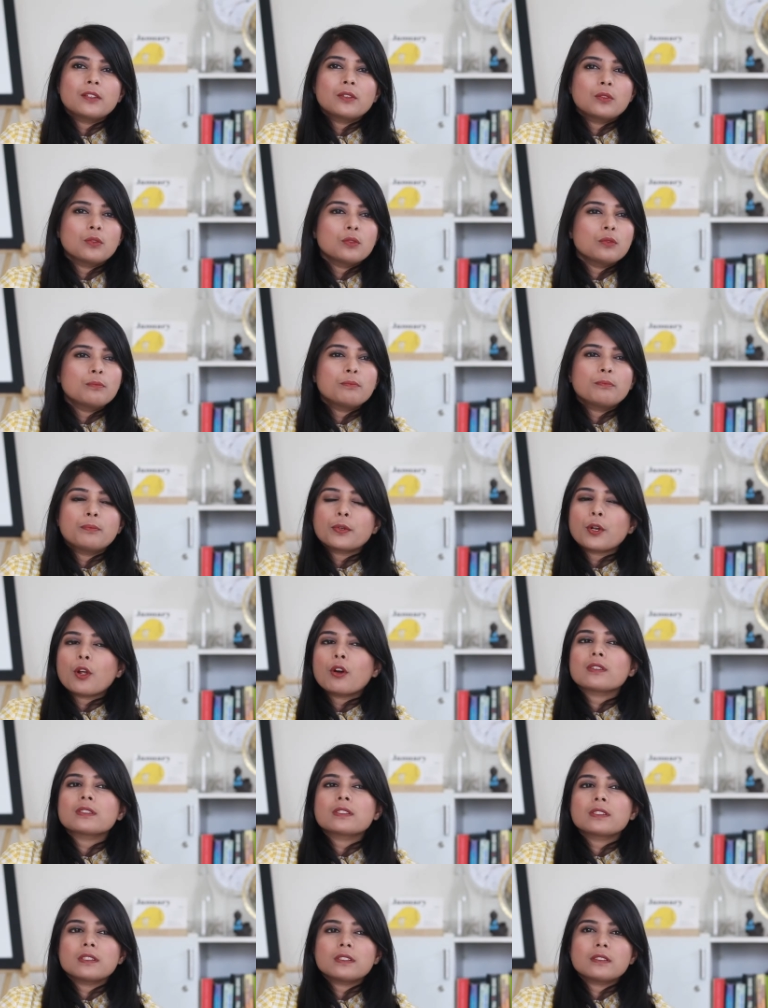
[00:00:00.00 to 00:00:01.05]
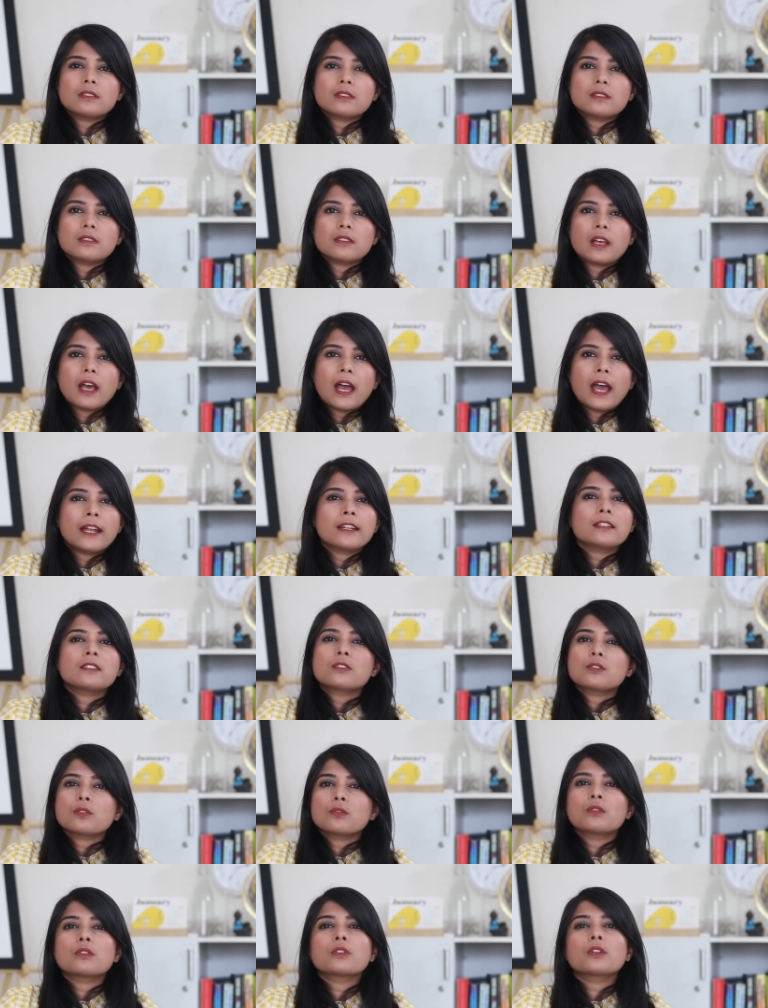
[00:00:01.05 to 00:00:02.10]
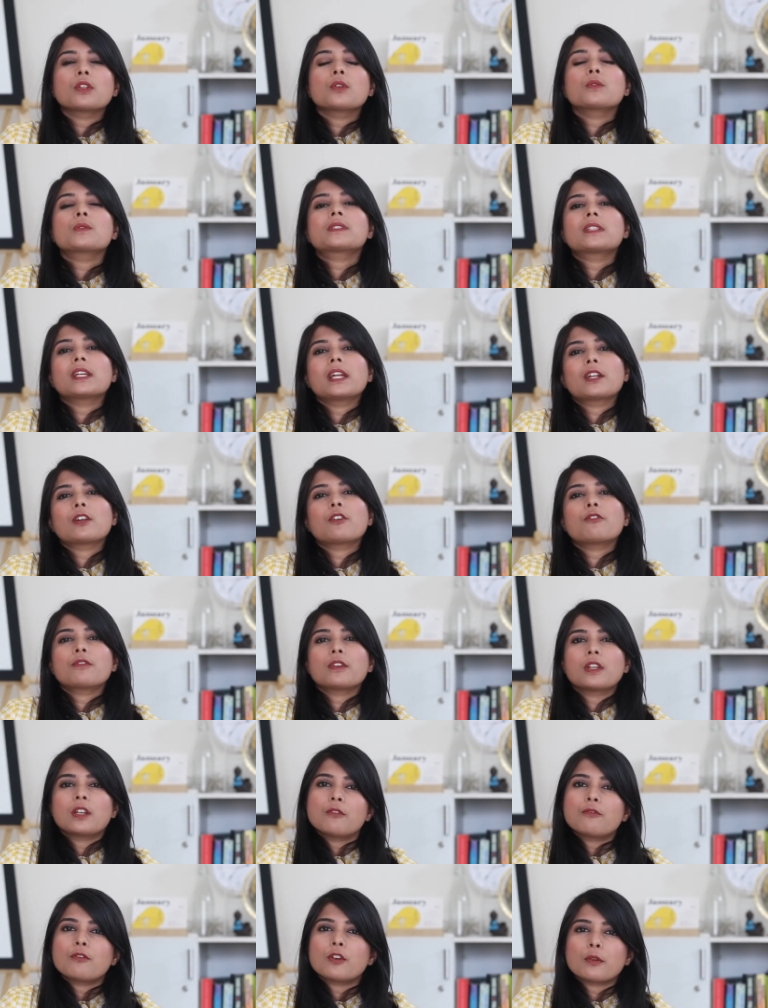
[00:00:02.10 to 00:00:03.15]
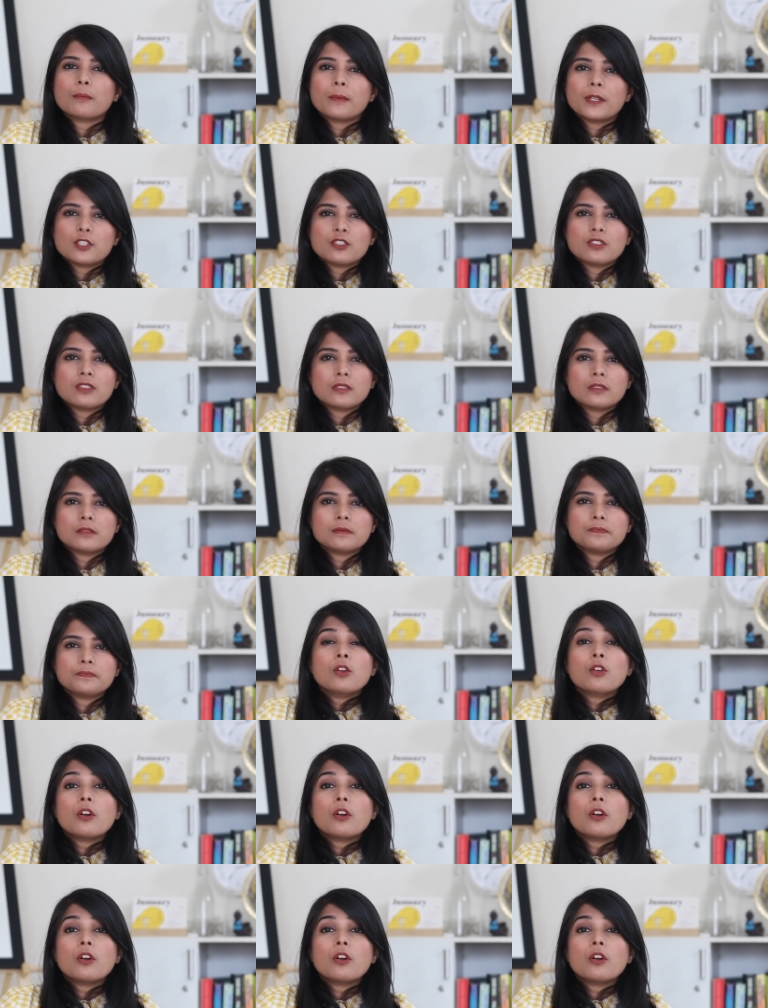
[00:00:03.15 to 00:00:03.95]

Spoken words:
to process and store new set of information.